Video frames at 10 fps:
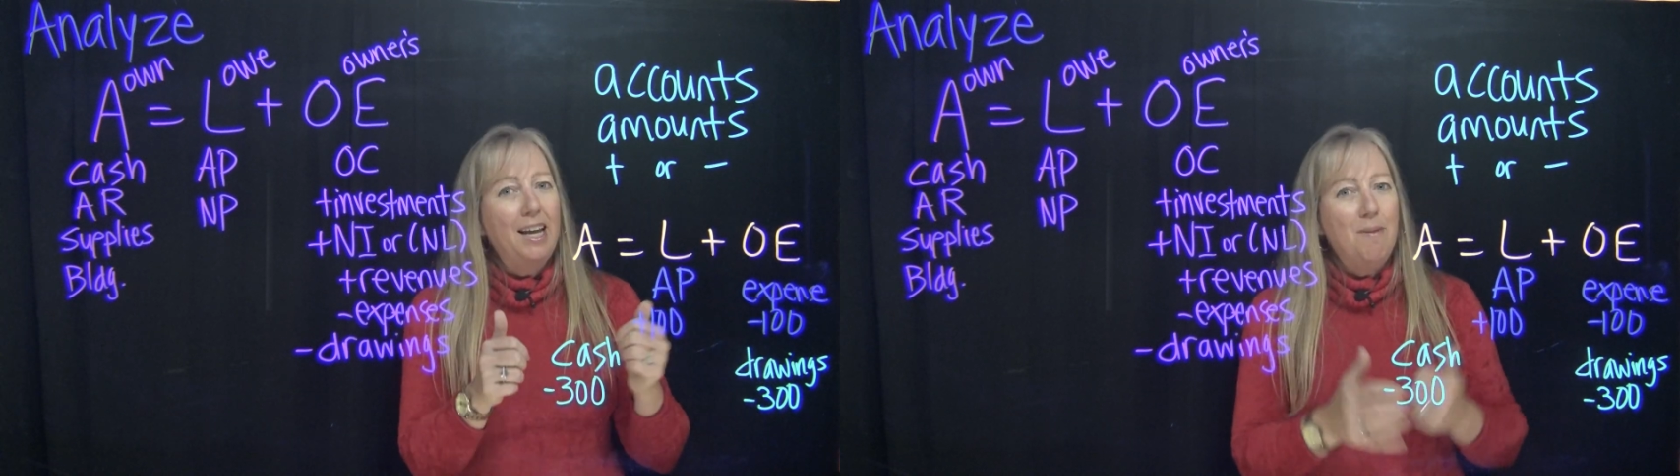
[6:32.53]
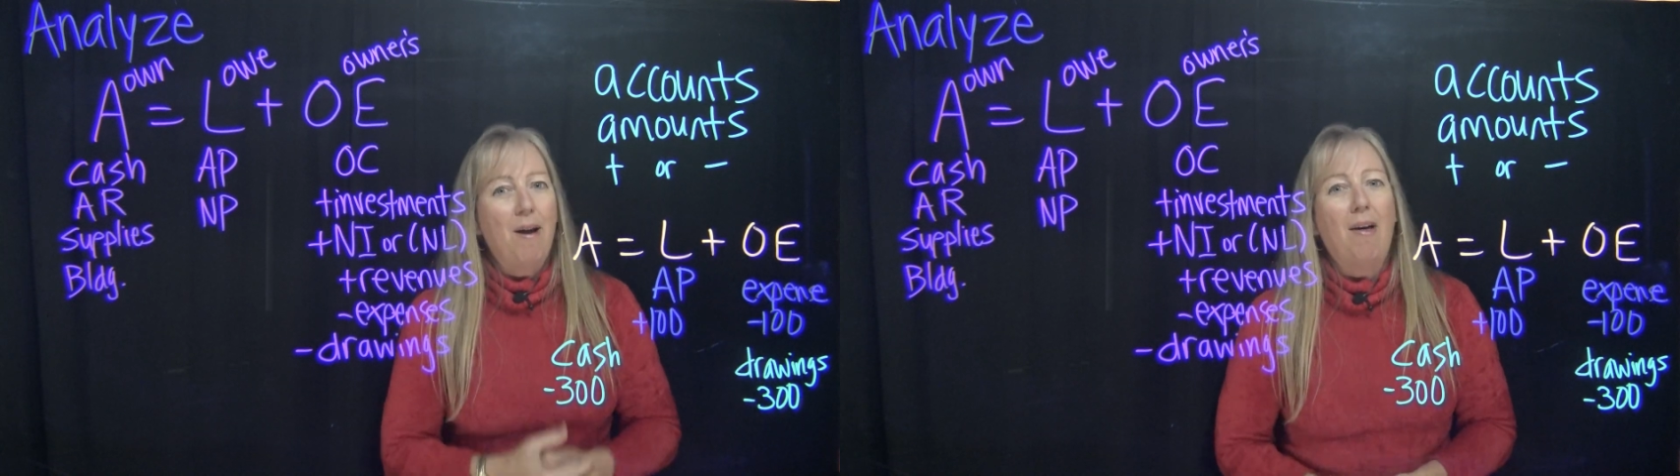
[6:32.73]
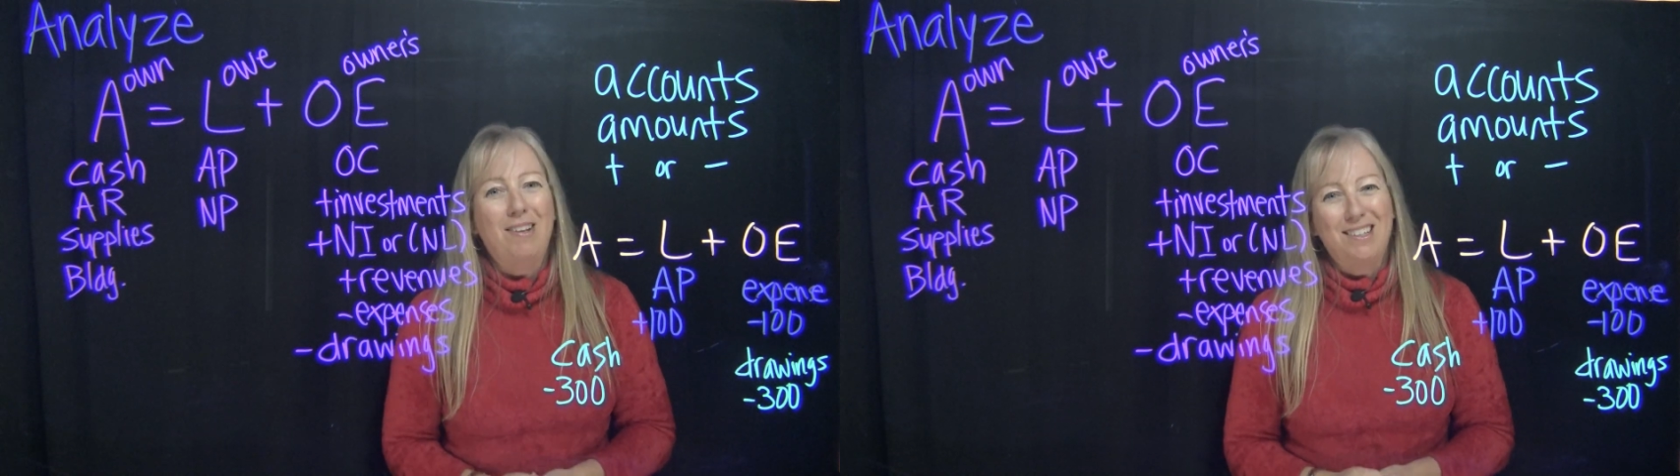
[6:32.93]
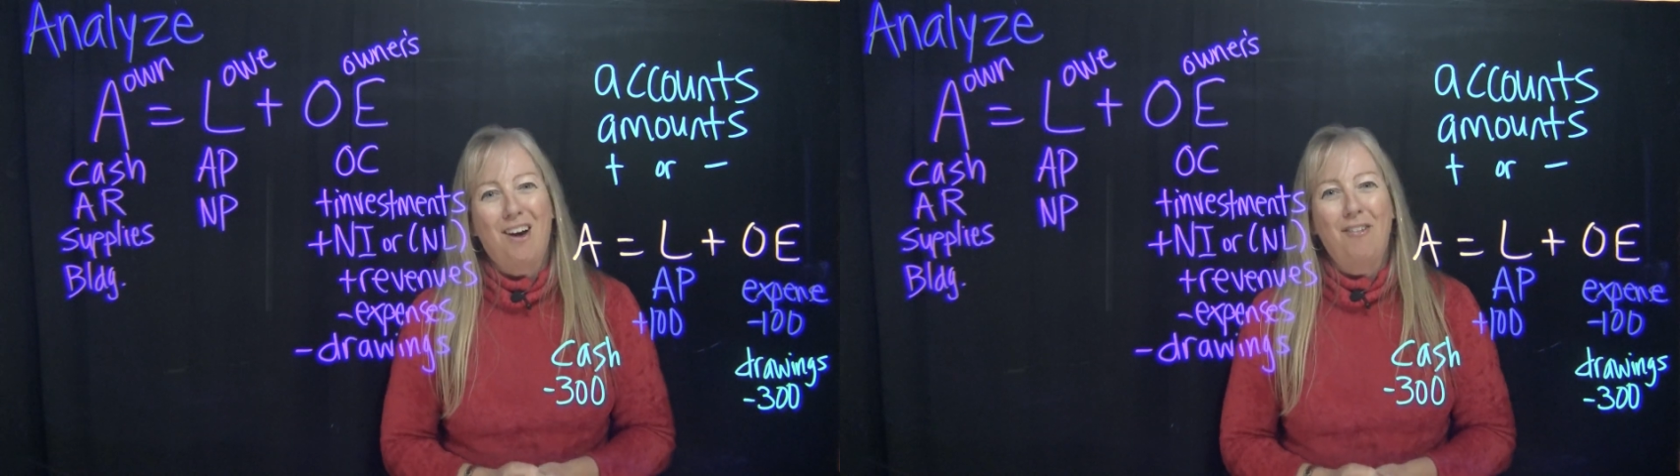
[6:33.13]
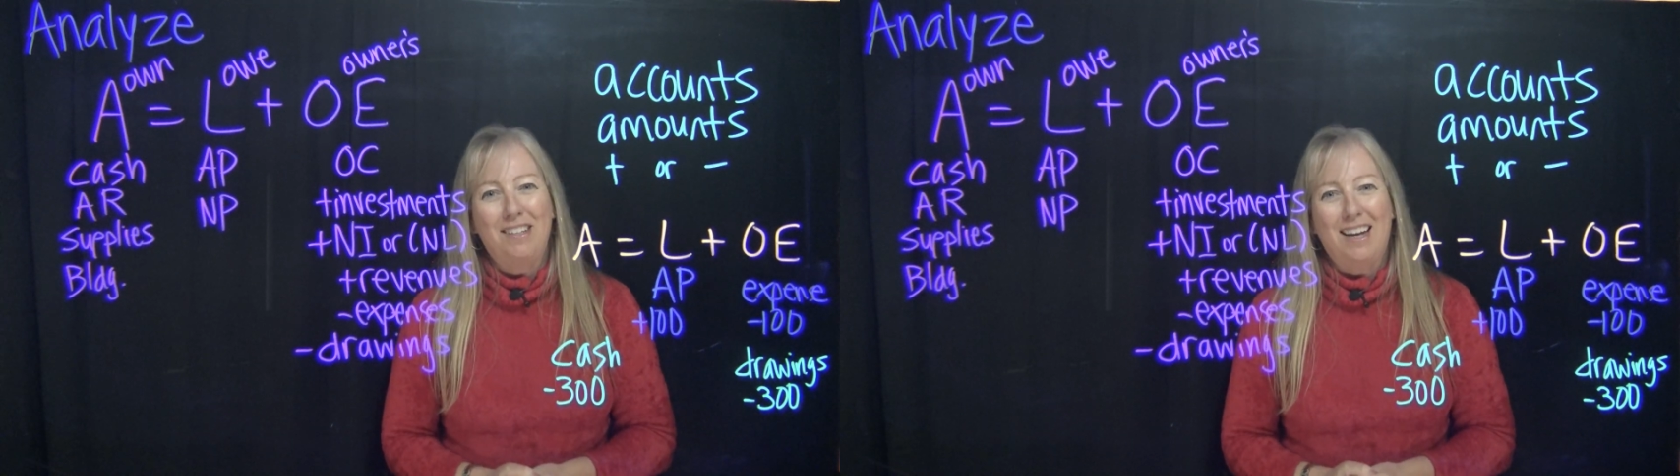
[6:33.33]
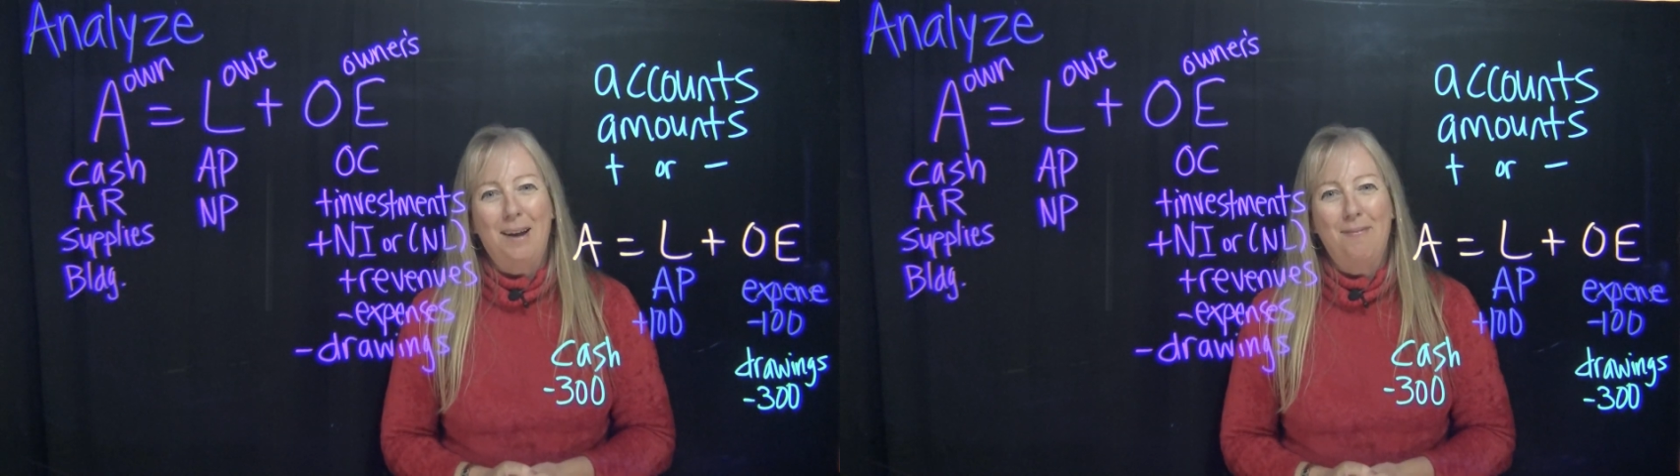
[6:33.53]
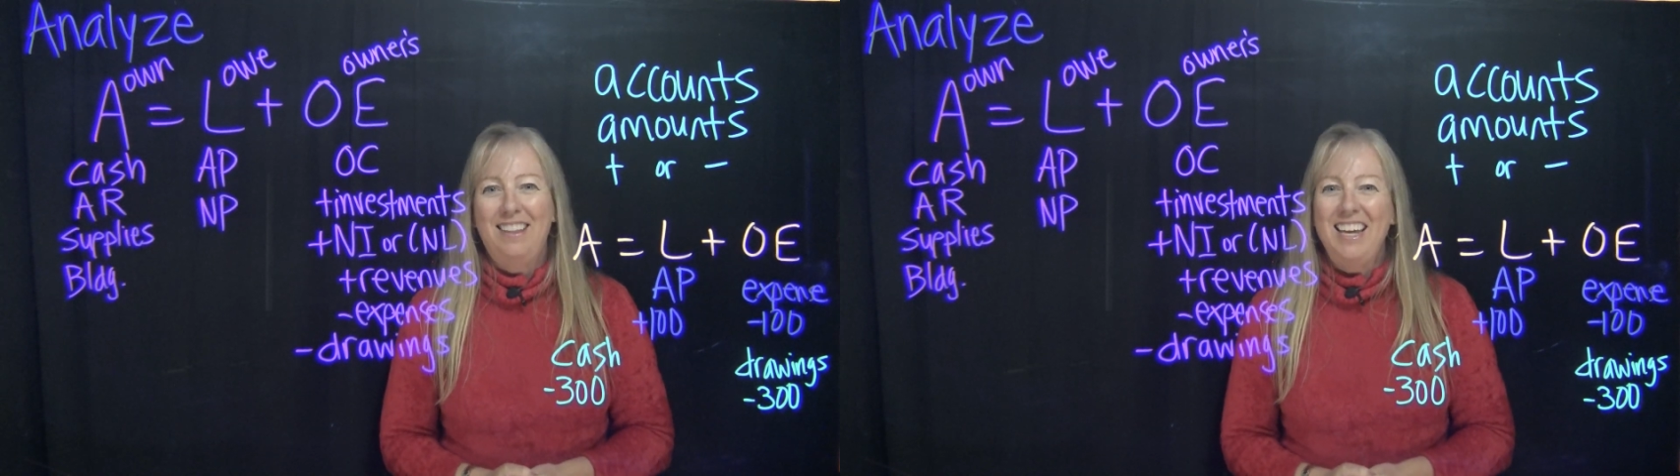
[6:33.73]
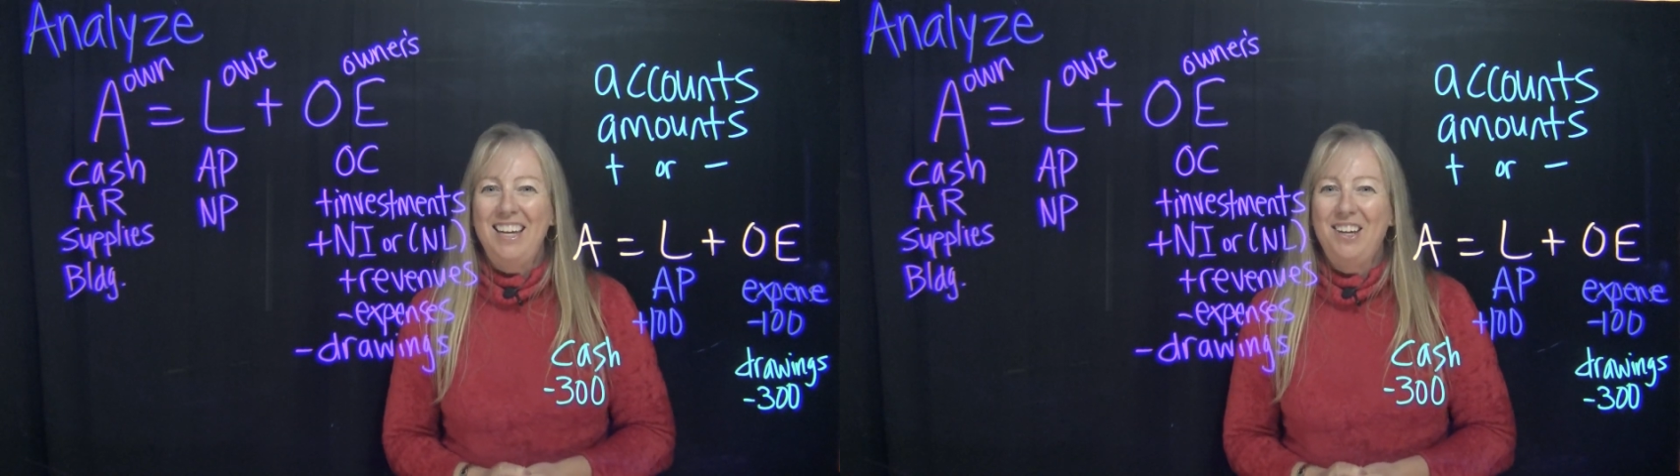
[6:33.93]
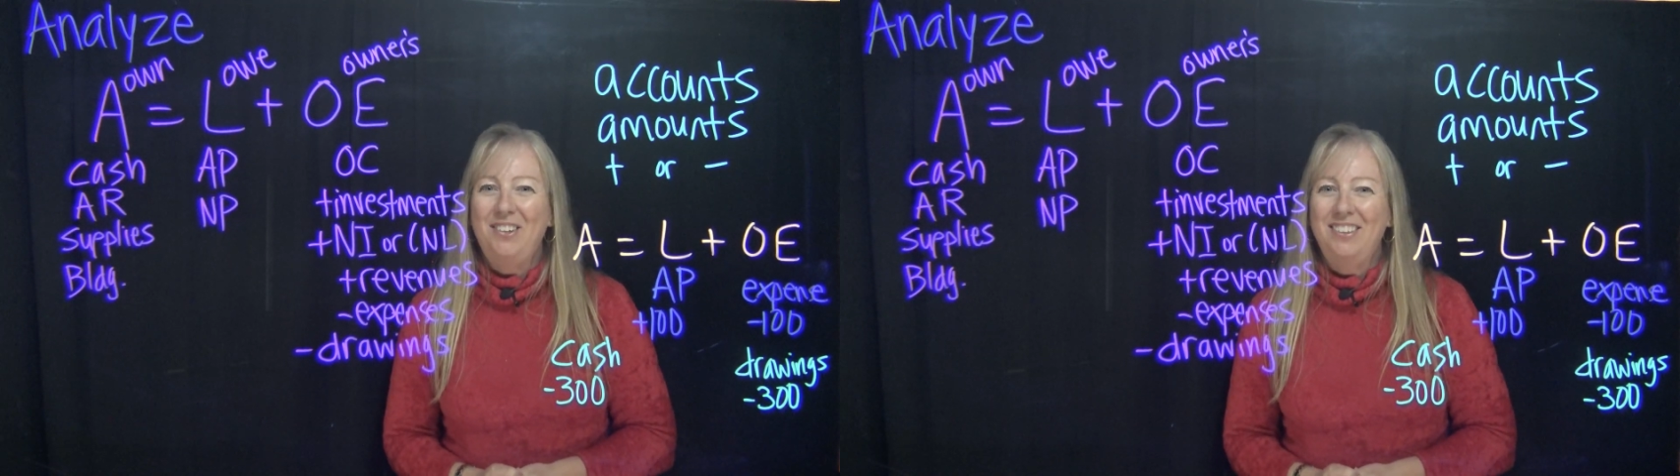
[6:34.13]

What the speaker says: in balance all the time. Thank you.